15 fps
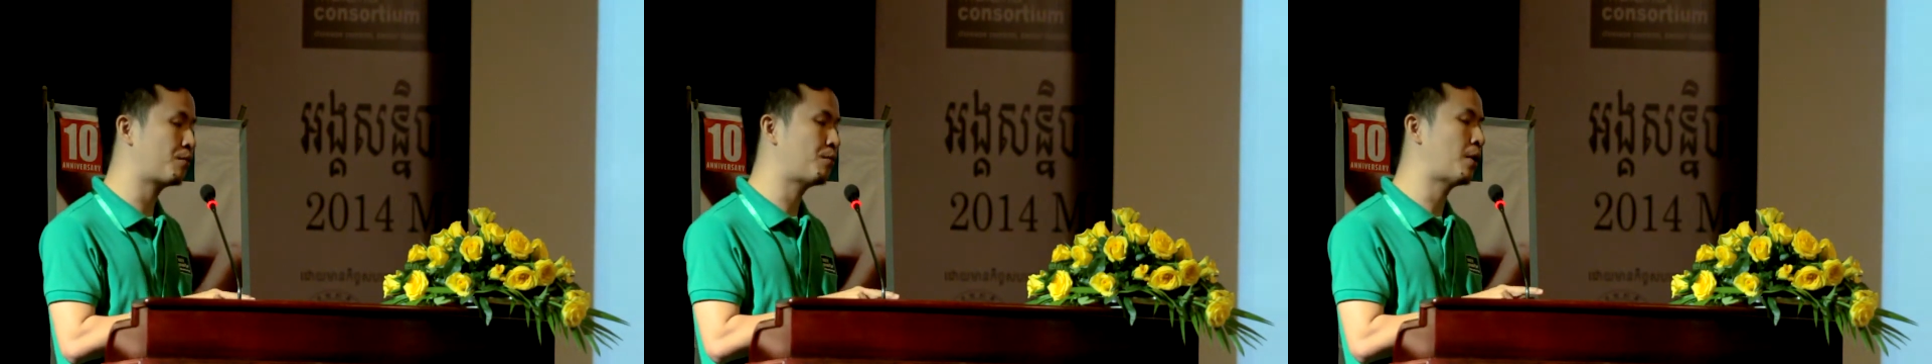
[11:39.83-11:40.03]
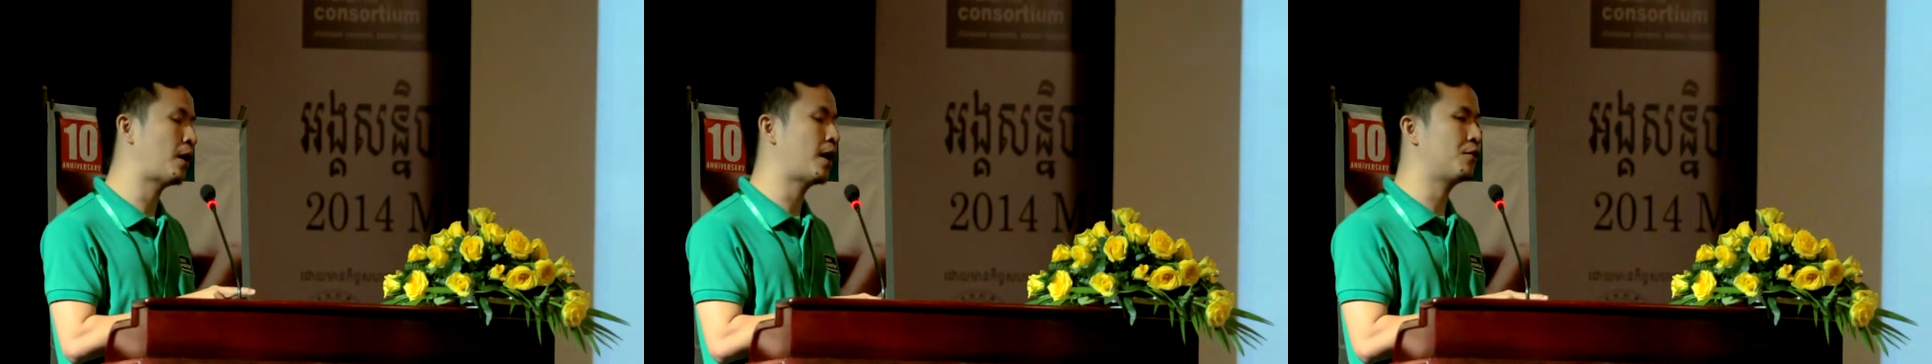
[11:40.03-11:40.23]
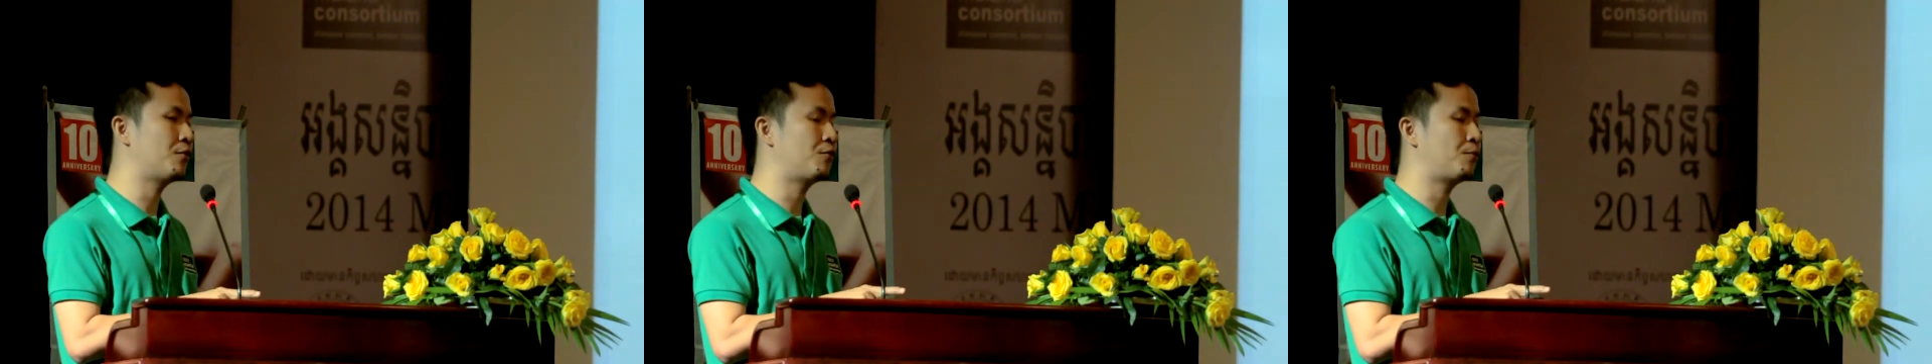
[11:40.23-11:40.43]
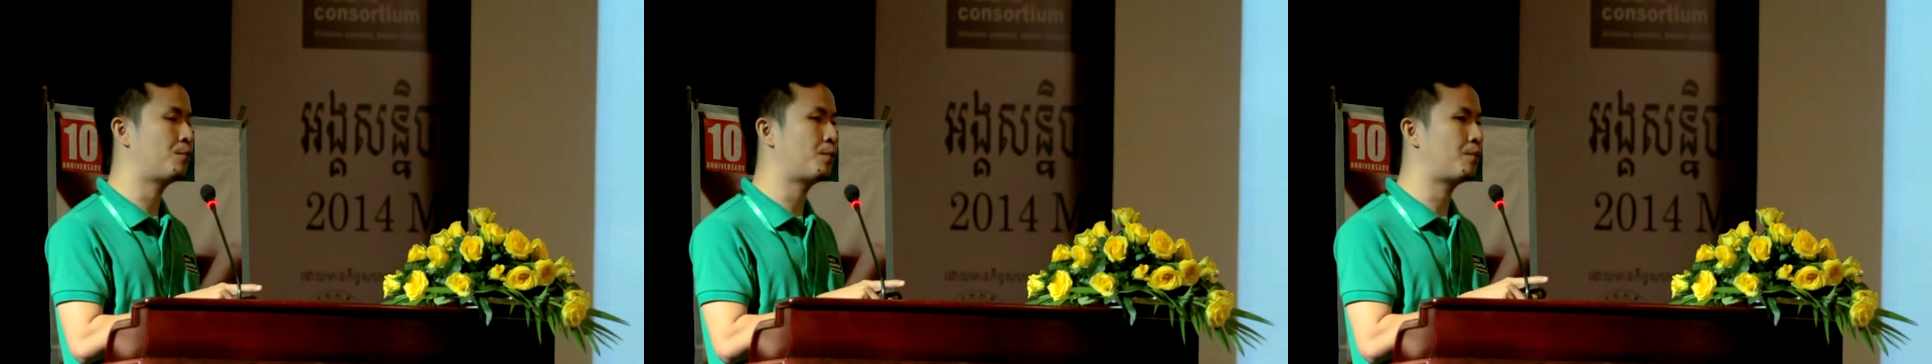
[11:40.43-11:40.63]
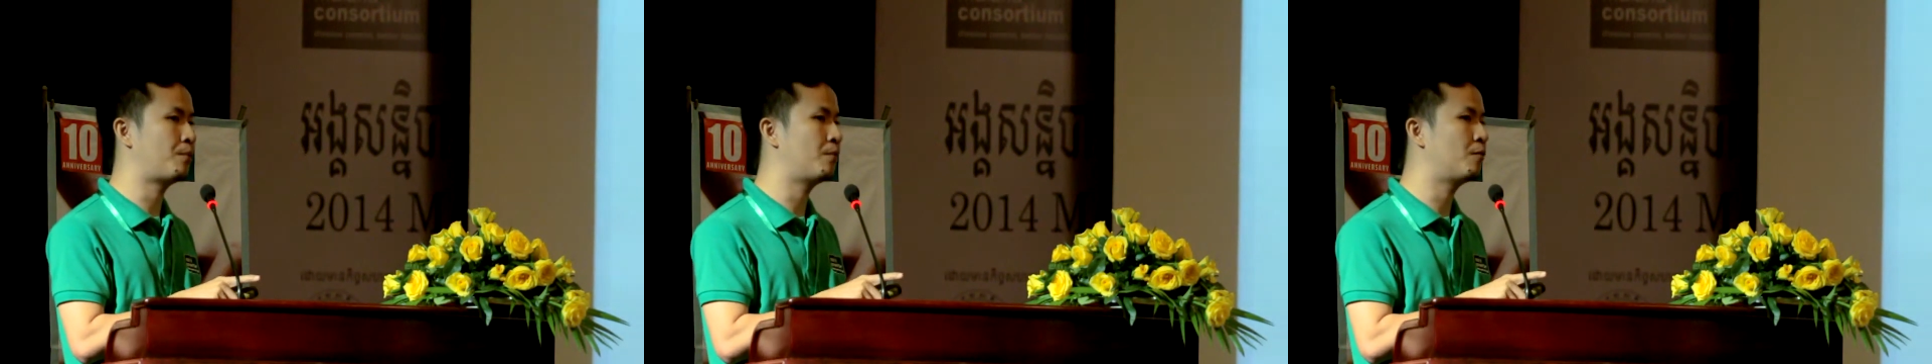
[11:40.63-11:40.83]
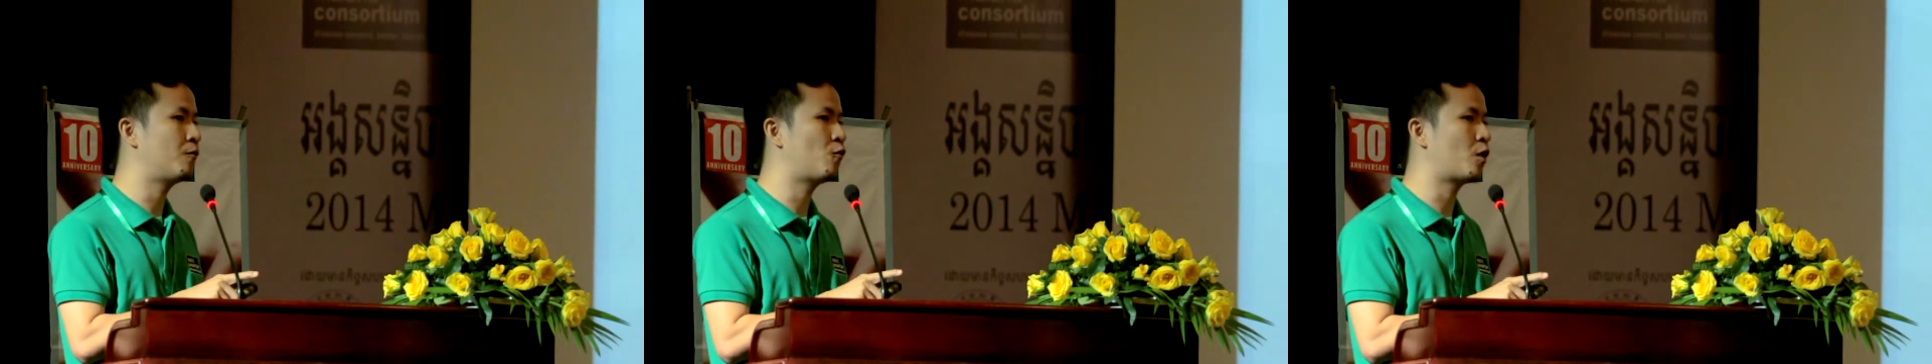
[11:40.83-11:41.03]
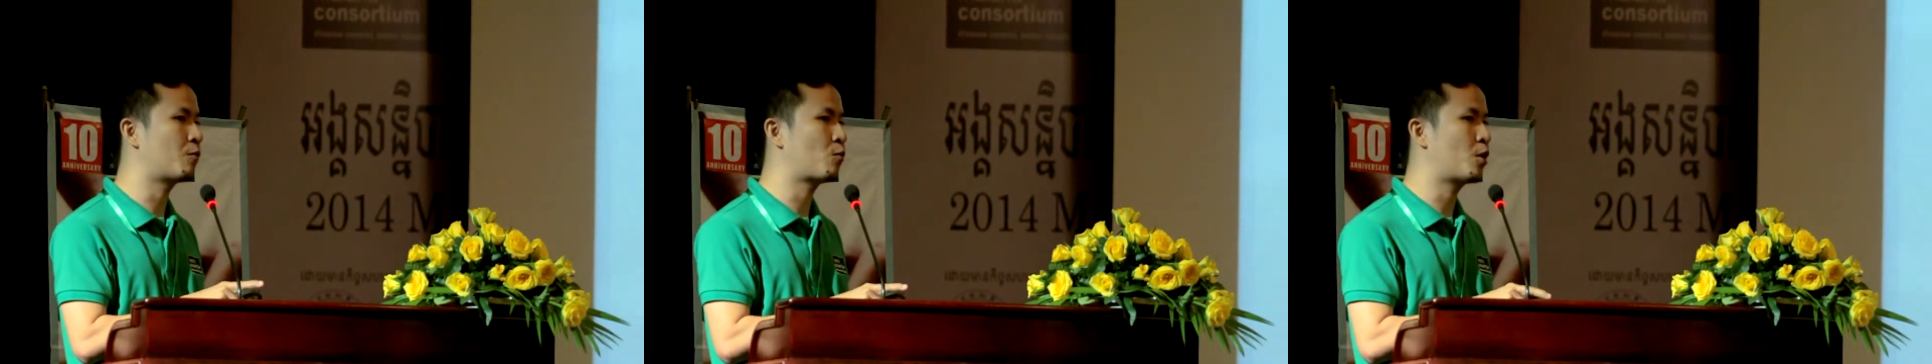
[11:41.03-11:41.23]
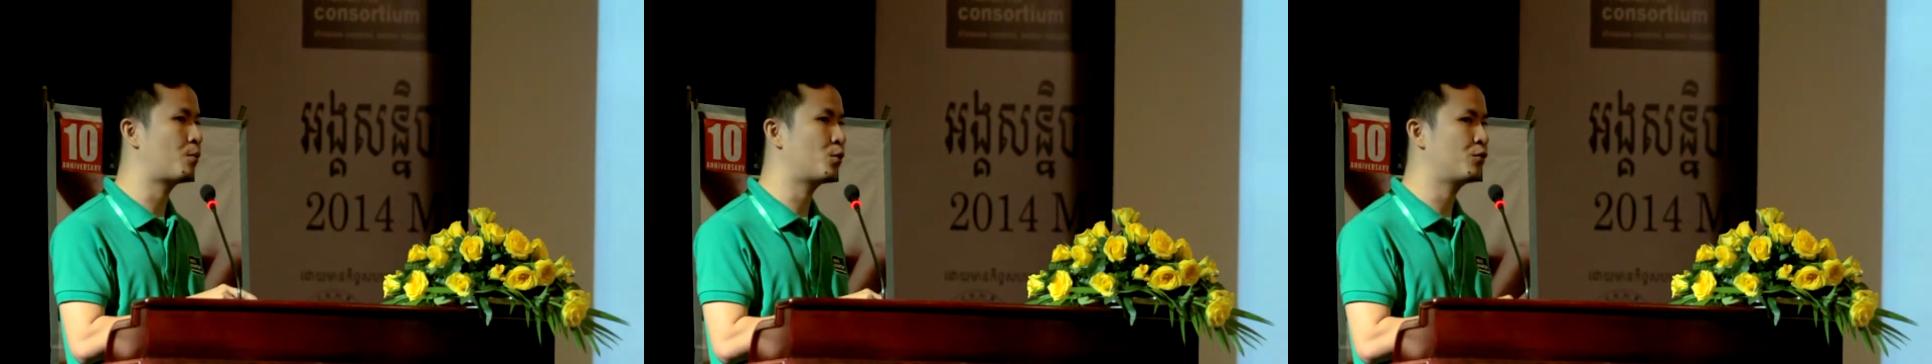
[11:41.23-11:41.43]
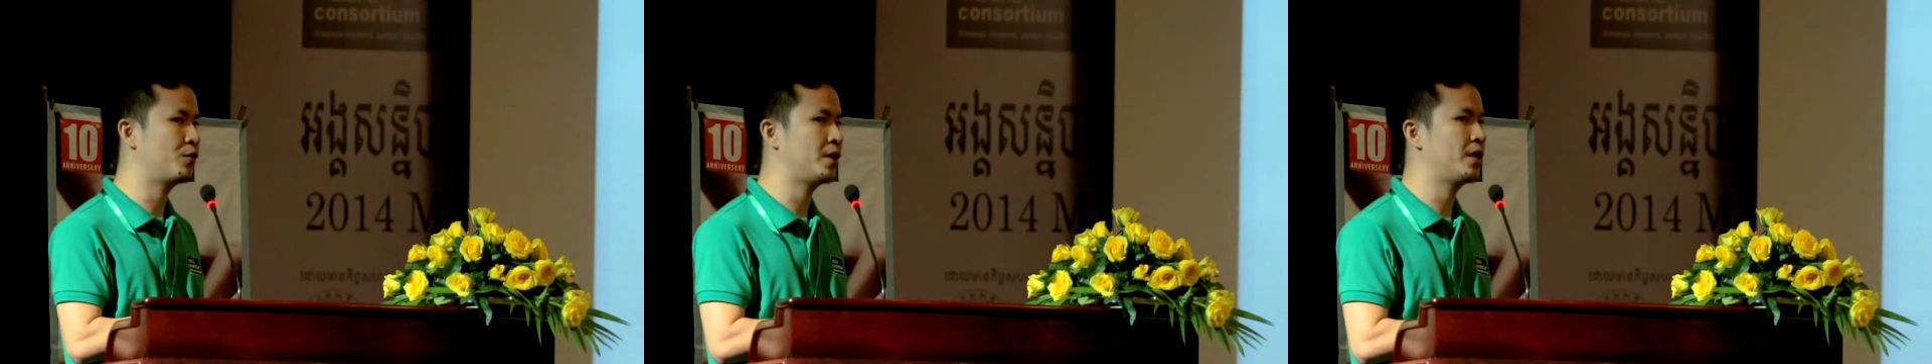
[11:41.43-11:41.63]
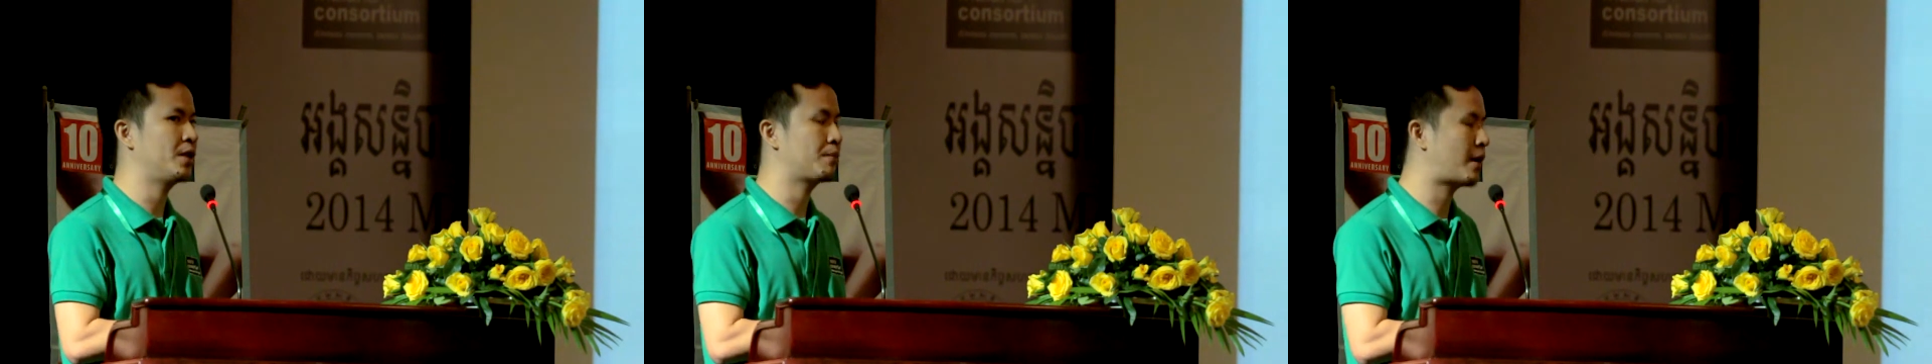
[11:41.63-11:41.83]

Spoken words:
plus 1 more province in